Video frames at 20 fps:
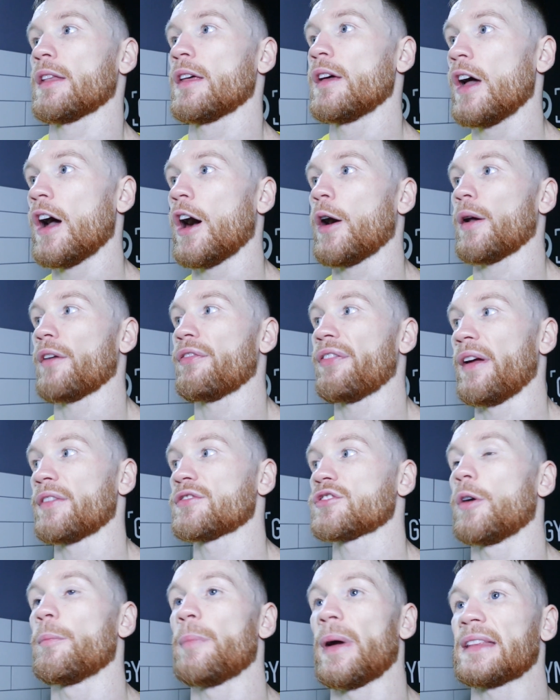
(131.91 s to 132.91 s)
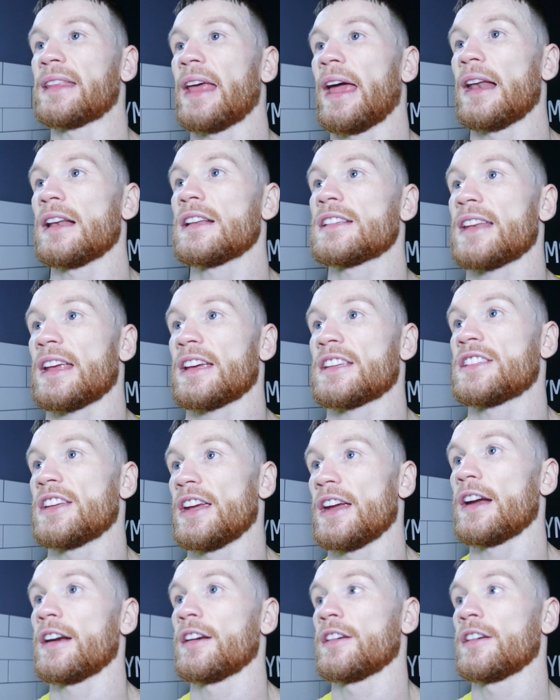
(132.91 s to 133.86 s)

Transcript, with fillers: to five on Big Ten is next year.